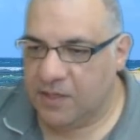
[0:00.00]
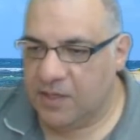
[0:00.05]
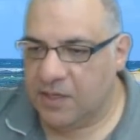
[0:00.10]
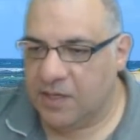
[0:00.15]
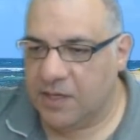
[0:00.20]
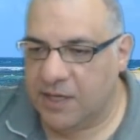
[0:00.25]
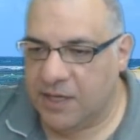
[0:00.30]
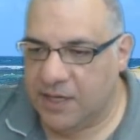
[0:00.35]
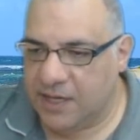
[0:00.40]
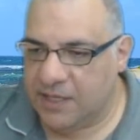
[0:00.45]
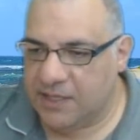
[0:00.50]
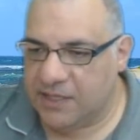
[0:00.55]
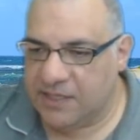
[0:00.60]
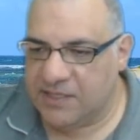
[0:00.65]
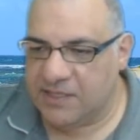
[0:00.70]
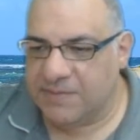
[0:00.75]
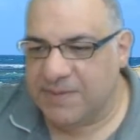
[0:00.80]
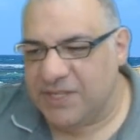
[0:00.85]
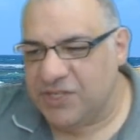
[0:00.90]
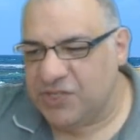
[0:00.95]
Uh, there's
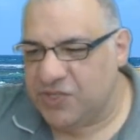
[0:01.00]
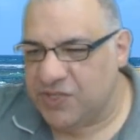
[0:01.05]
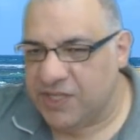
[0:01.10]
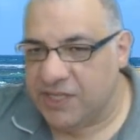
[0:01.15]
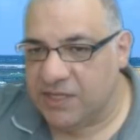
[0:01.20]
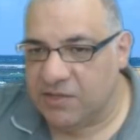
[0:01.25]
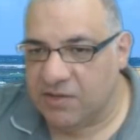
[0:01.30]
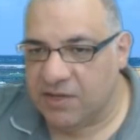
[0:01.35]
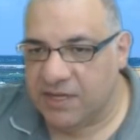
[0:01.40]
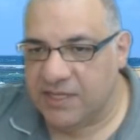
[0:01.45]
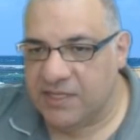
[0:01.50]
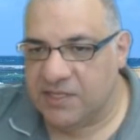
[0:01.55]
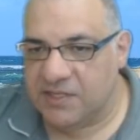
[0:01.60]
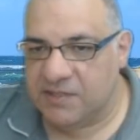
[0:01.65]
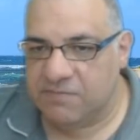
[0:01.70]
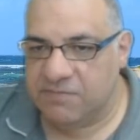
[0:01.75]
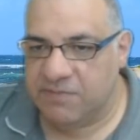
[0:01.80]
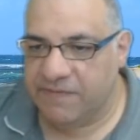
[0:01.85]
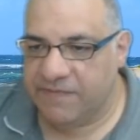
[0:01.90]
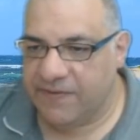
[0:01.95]
some interesting
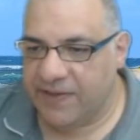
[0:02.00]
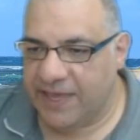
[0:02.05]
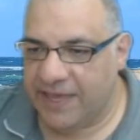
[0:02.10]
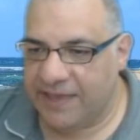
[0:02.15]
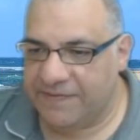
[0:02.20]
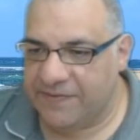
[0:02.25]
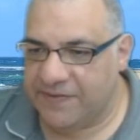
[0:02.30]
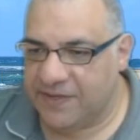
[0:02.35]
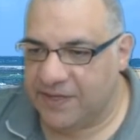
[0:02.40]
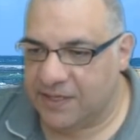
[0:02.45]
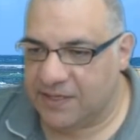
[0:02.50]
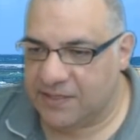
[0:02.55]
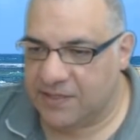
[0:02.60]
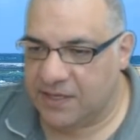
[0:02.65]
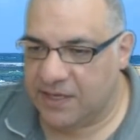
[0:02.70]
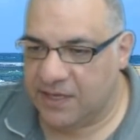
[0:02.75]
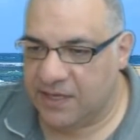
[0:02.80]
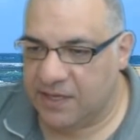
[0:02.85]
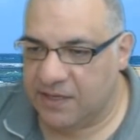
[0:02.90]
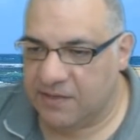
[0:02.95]
lines with f6
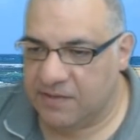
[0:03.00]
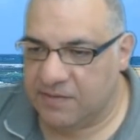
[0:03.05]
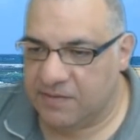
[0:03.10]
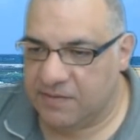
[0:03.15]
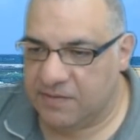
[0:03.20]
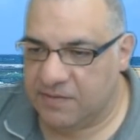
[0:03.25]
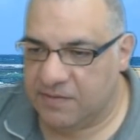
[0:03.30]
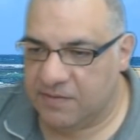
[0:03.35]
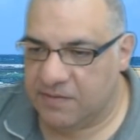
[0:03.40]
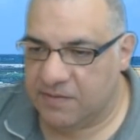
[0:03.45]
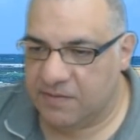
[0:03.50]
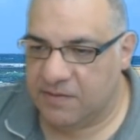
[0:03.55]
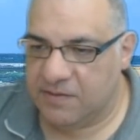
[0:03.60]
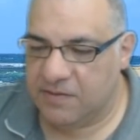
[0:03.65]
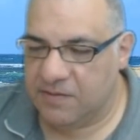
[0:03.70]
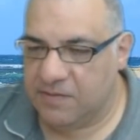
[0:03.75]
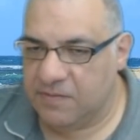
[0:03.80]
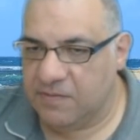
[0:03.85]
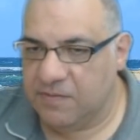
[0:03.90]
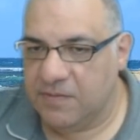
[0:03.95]
here.
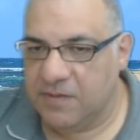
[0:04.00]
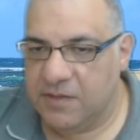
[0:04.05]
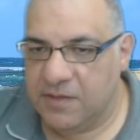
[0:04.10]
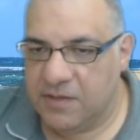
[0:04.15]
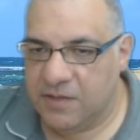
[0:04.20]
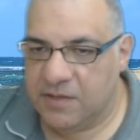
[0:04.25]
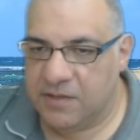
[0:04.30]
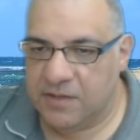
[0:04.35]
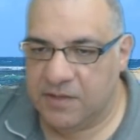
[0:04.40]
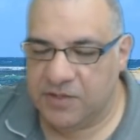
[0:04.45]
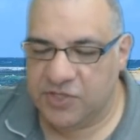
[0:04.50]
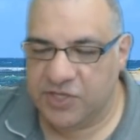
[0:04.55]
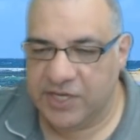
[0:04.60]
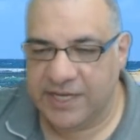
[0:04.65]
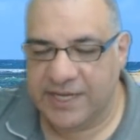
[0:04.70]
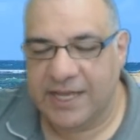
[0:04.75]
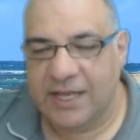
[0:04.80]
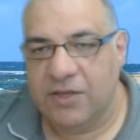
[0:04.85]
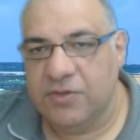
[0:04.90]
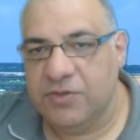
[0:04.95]

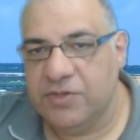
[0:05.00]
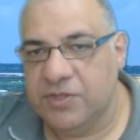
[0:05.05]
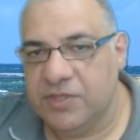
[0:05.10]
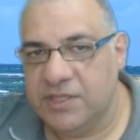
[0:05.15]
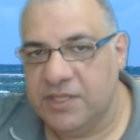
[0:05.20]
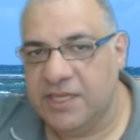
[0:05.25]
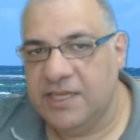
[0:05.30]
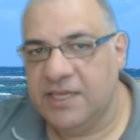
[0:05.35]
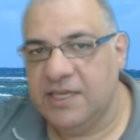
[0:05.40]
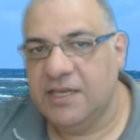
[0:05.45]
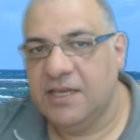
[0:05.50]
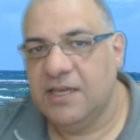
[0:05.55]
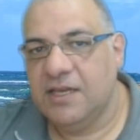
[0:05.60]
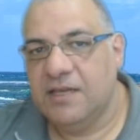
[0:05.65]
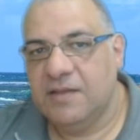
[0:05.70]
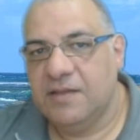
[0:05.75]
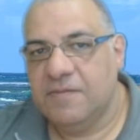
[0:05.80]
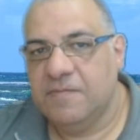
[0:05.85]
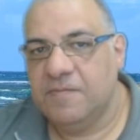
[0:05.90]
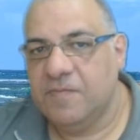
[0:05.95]
Check out the uh,
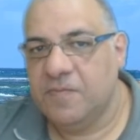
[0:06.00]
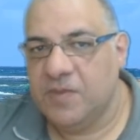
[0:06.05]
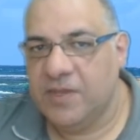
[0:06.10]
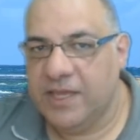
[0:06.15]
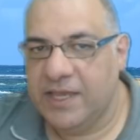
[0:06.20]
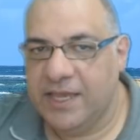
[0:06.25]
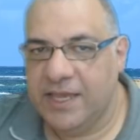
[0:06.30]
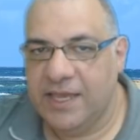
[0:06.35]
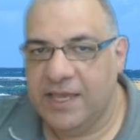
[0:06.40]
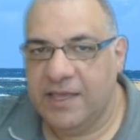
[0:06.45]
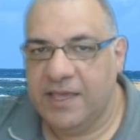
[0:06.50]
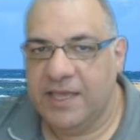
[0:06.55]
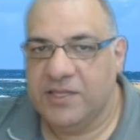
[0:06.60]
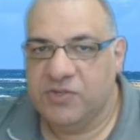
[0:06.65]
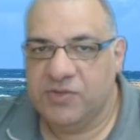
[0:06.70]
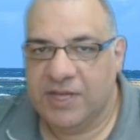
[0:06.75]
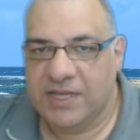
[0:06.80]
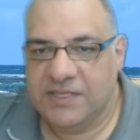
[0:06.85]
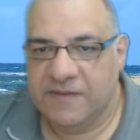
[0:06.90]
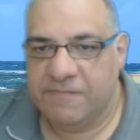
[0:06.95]

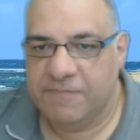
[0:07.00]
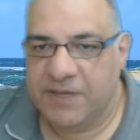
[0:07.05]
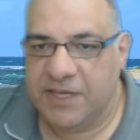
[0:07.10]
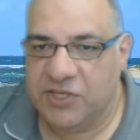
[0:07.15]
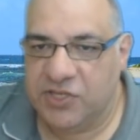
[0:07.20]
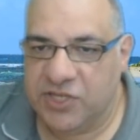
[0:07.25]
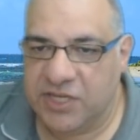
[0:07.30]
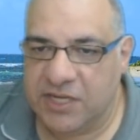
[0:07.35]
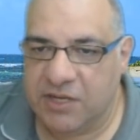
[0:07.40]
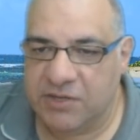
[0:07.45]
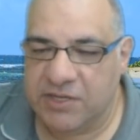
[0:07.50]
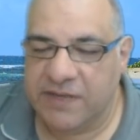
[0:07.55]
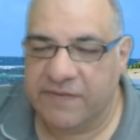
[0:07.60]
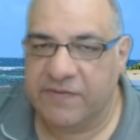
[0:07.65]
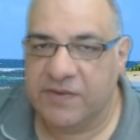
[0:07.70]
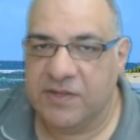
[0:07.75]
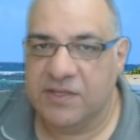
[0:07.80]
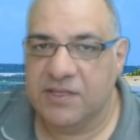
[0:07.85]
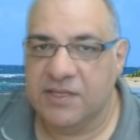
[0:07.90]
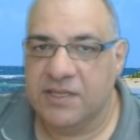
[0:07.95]
interactive PGN I'll give
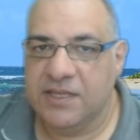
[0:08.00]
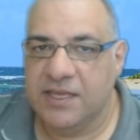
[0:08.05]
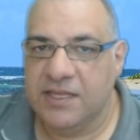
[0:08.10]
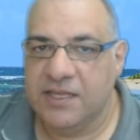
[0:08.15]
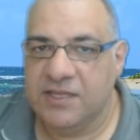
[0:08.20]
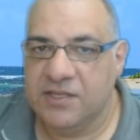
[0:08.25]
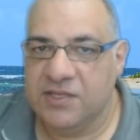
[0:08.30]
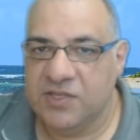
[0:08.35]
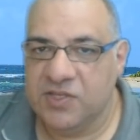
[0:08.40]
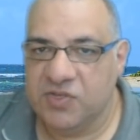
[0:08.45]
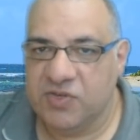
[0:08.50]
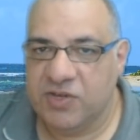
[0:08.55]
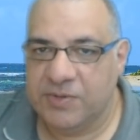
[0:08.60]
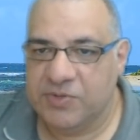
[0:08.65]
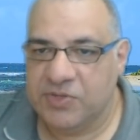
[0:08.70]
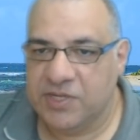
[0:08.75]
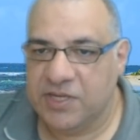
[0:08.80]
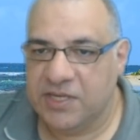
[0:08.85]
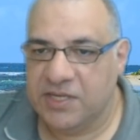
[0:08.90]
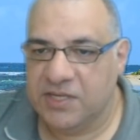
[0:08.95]
in the, in the
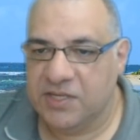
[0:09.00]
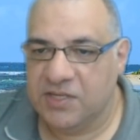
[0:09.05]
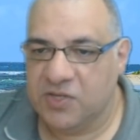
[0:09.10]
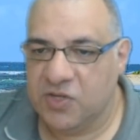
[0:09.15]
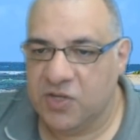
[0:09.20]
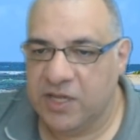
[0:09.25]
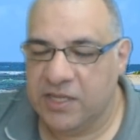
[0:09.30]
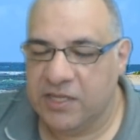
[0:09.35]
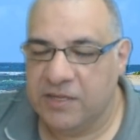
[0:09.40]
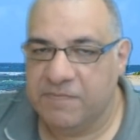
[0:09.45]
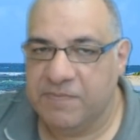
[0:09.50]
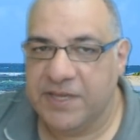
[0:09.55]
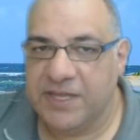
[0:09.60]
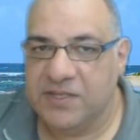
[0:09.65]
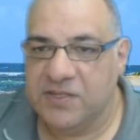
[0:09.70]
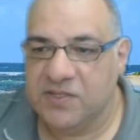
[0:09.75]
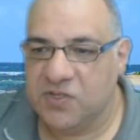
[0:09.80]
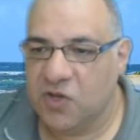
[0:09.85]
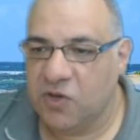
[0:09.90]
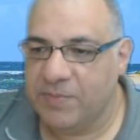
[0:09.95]
description in the, in the
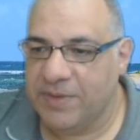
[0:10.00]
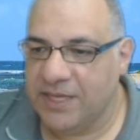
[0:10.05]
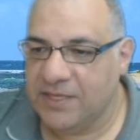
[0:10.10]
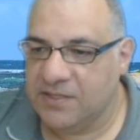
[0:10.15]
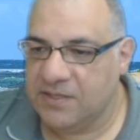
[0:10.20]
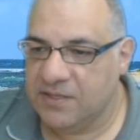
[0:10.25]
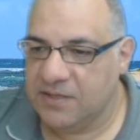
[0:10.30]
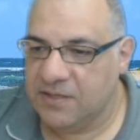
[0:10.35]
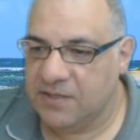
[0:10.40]
pinned comment.